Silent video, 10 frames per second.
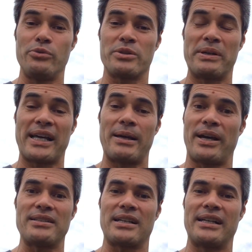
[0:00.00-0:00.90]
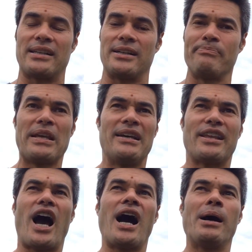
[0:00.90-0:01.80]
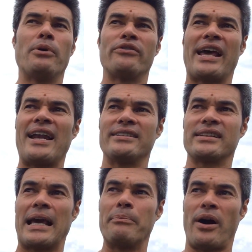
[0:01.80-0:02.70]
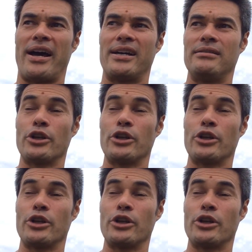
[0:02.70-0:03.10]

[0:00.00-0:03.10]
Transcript: which became basically the hub of the Hellenistic Empire.